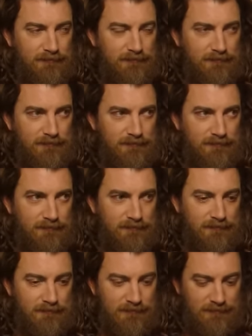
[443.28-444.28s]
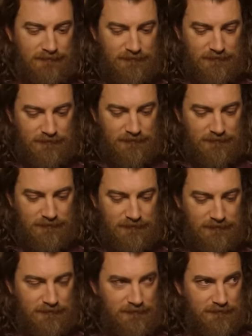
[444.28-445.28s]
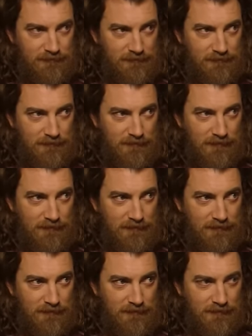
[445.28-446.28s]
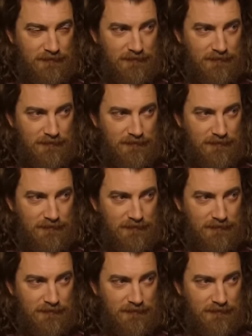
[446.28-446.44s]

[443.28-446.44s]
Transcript: This person isn't speaking.